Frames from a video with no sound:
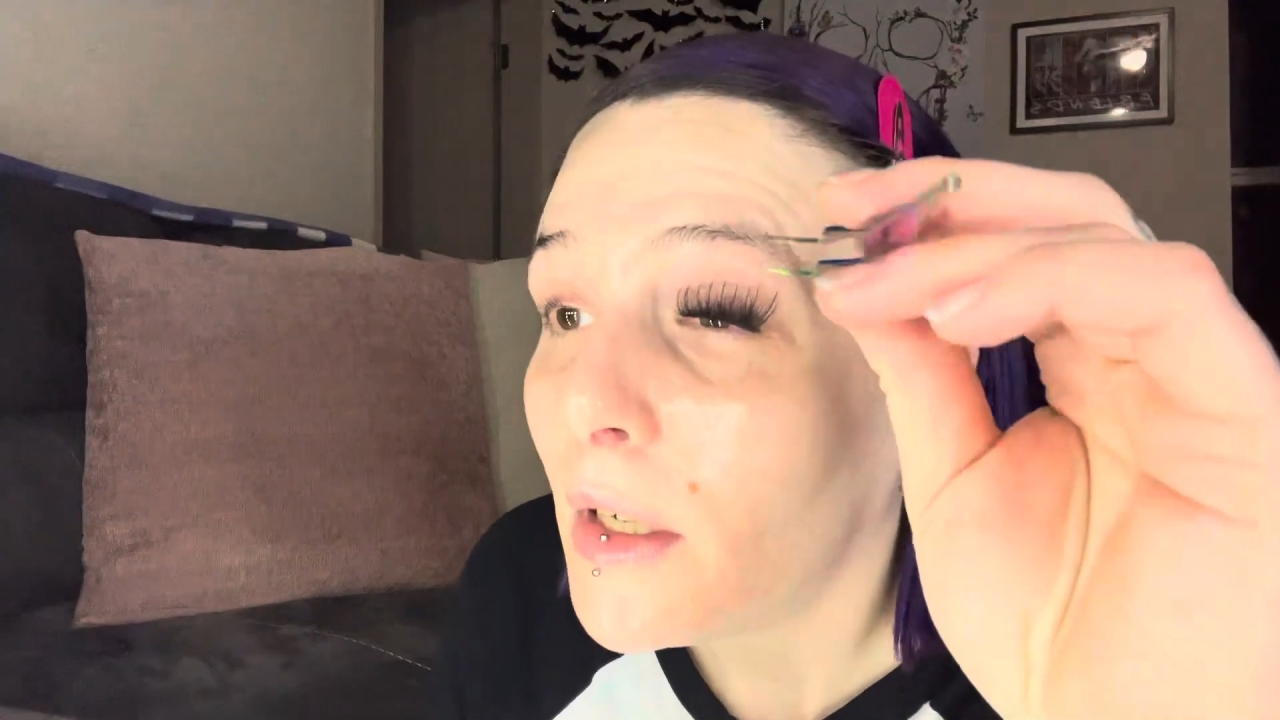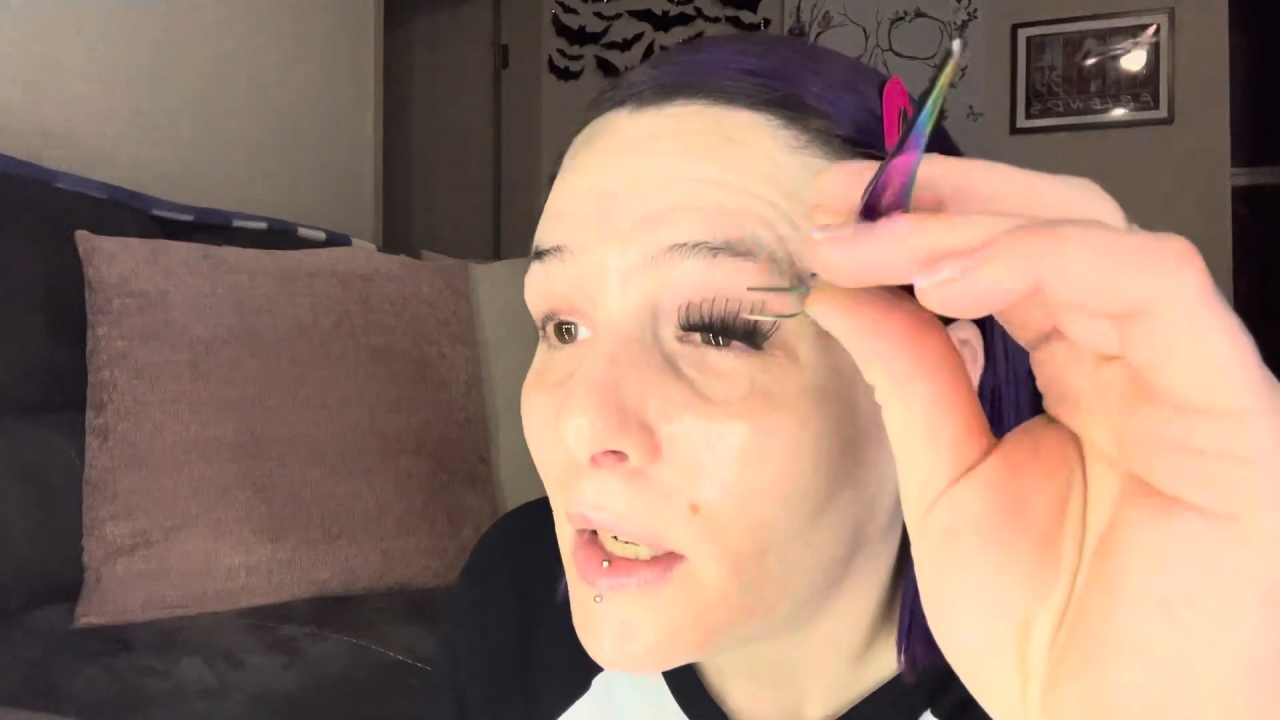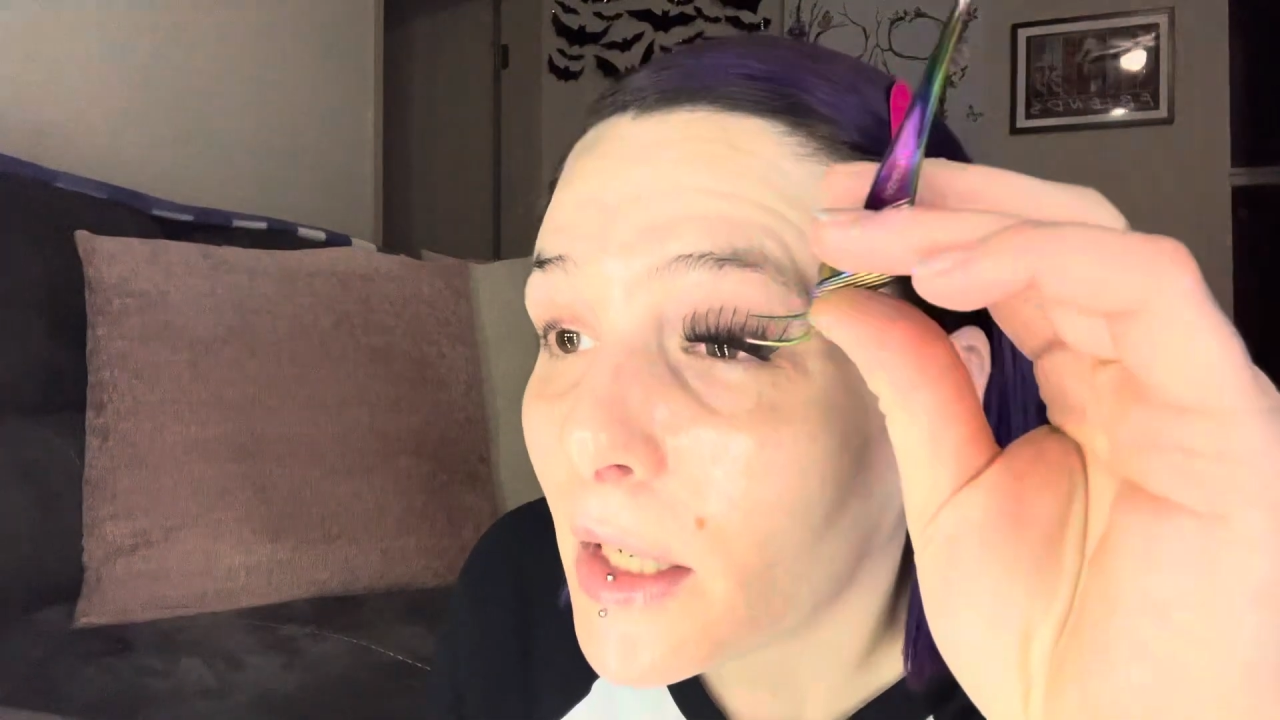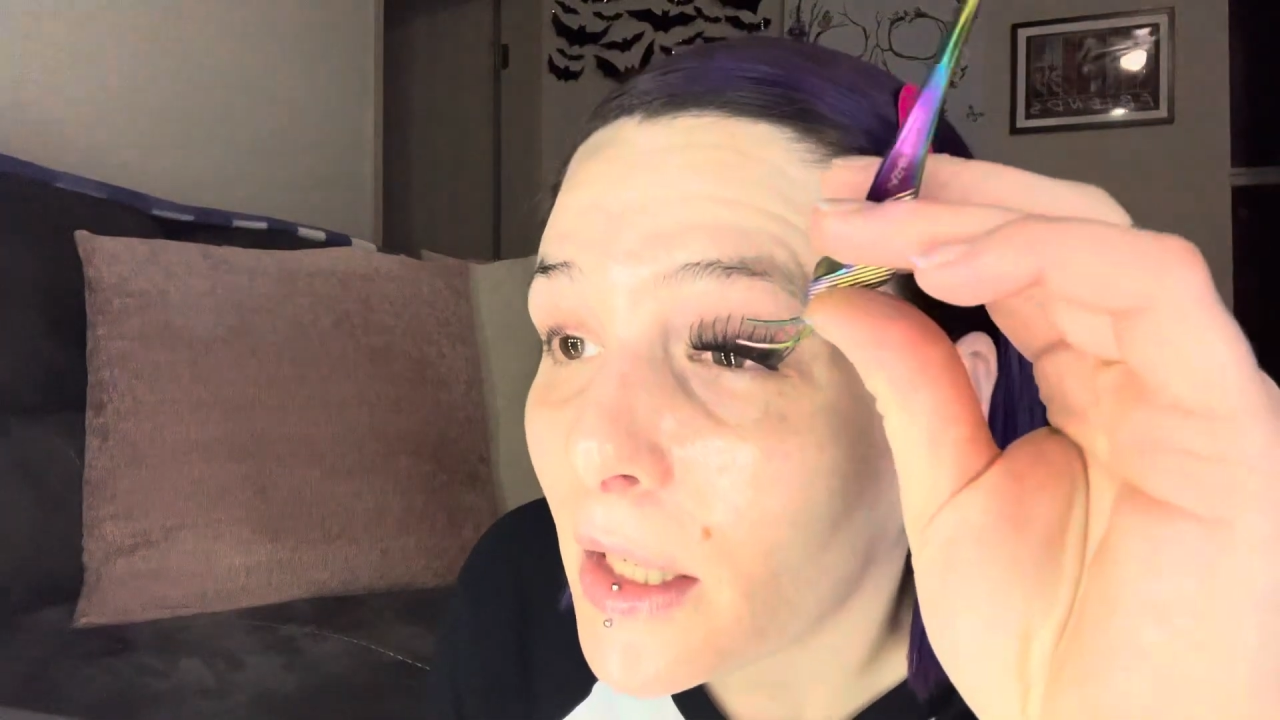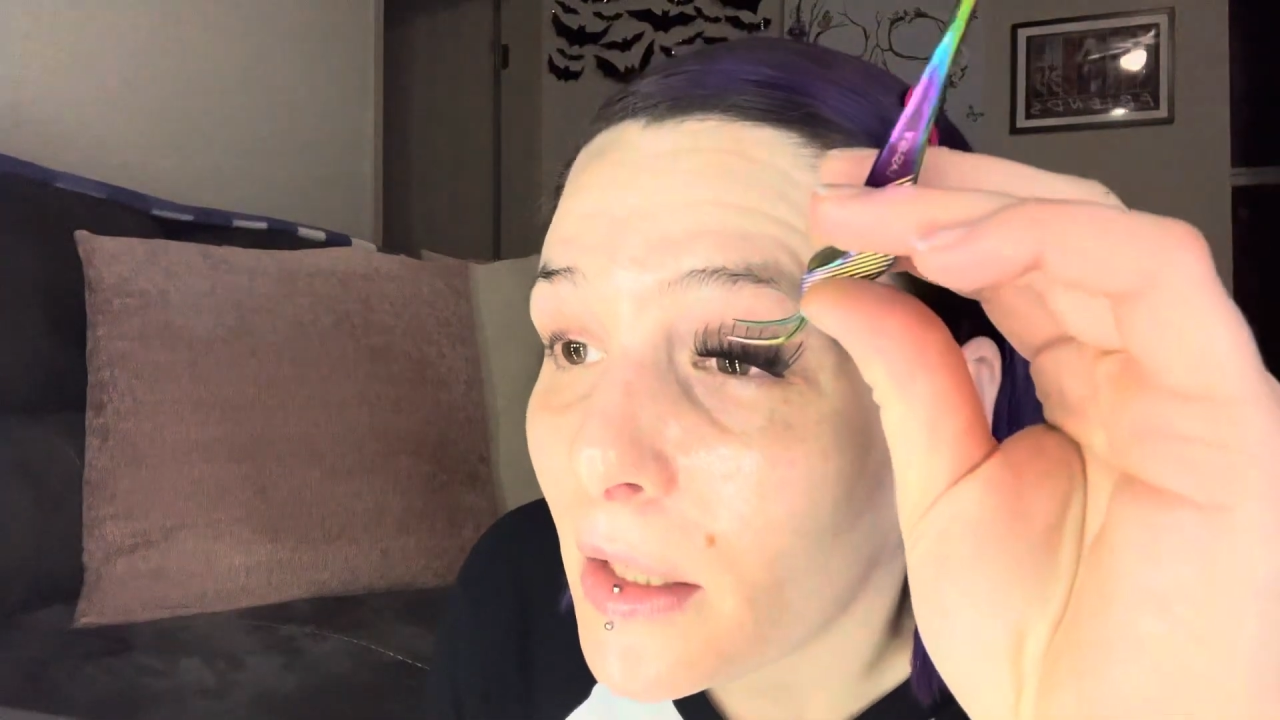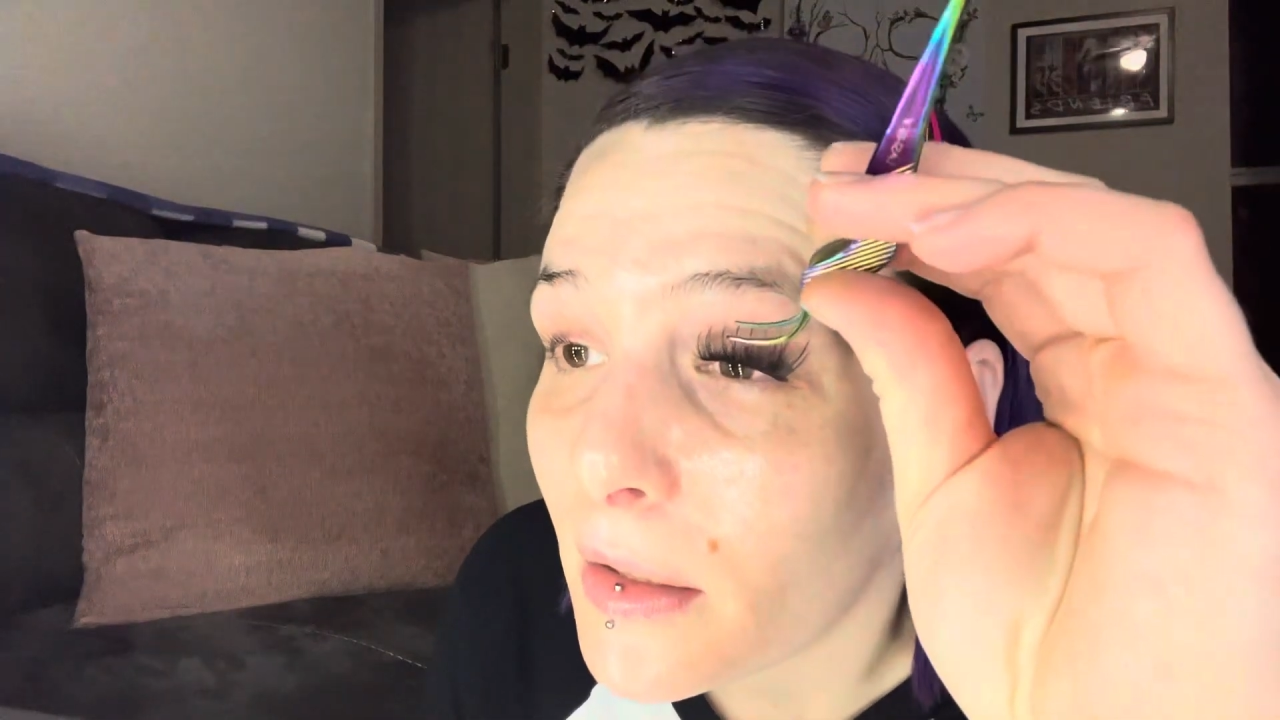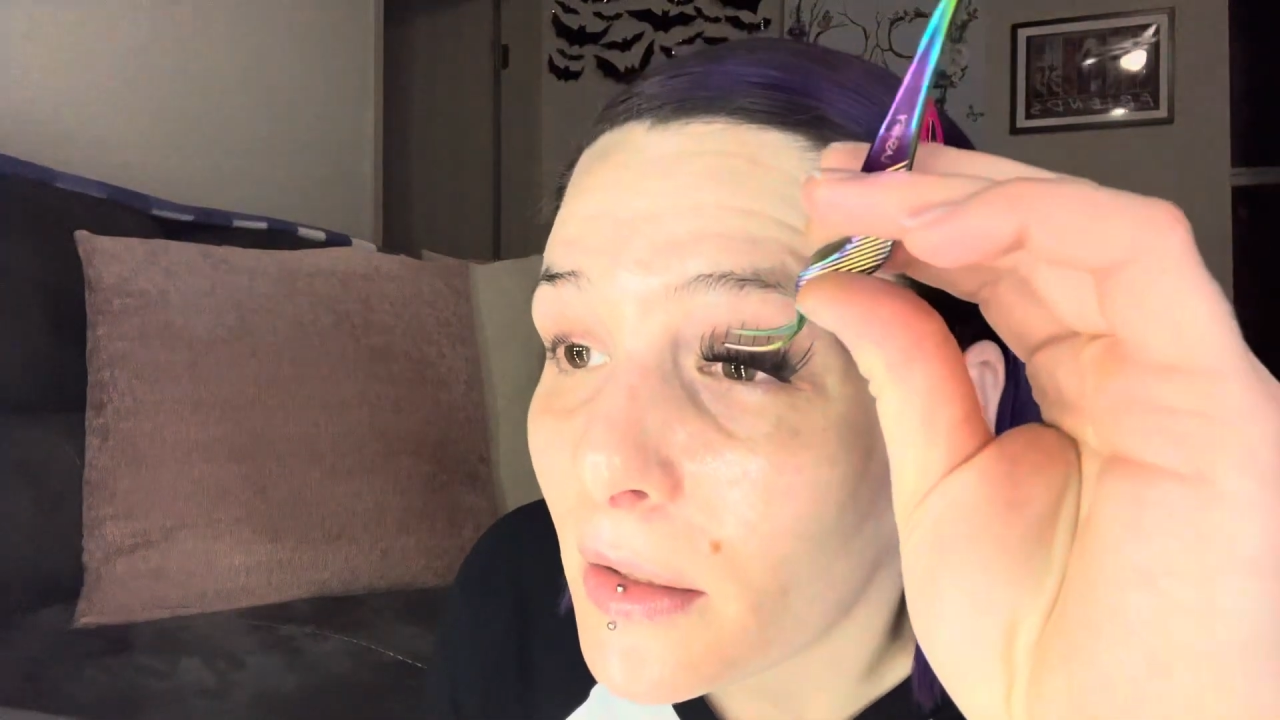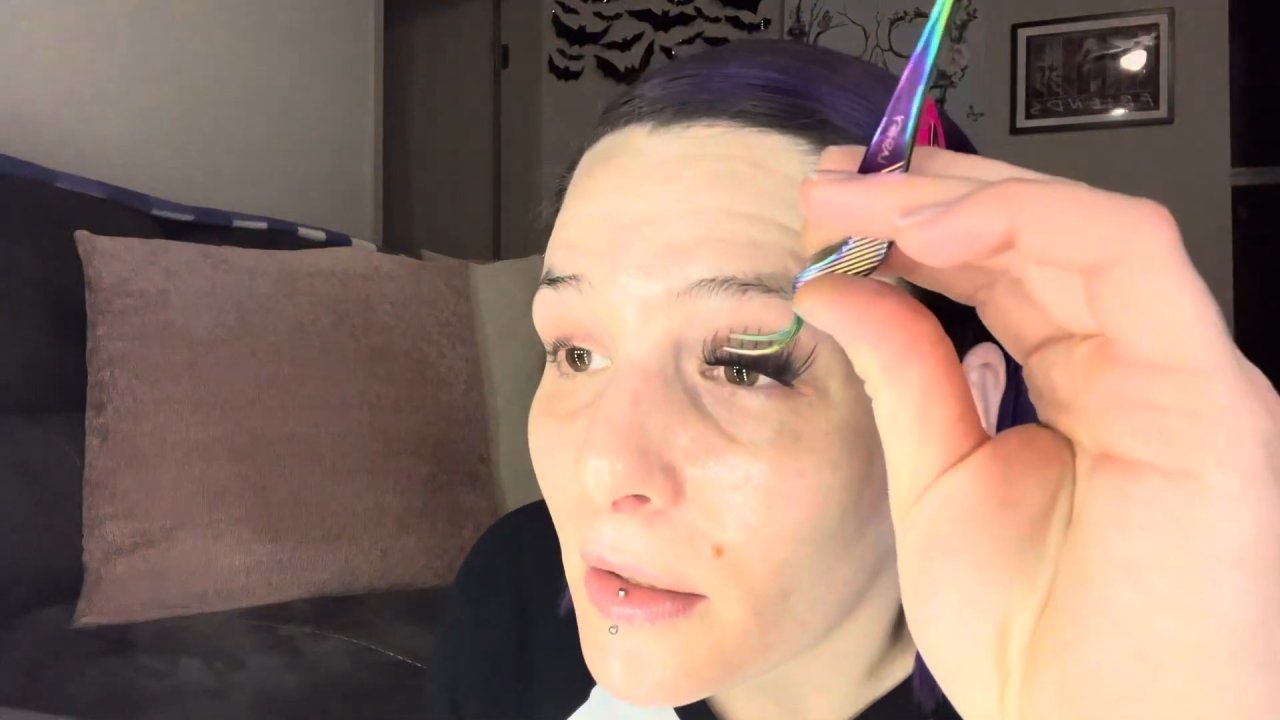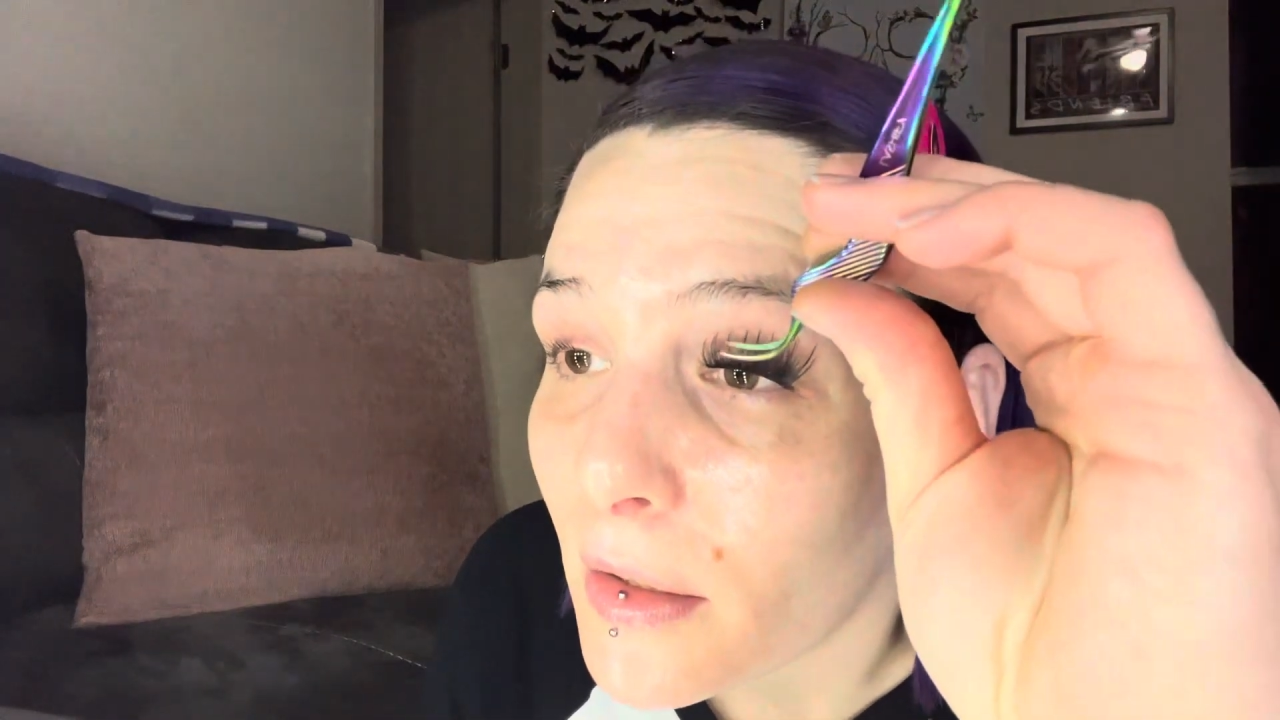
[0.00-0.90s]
Again,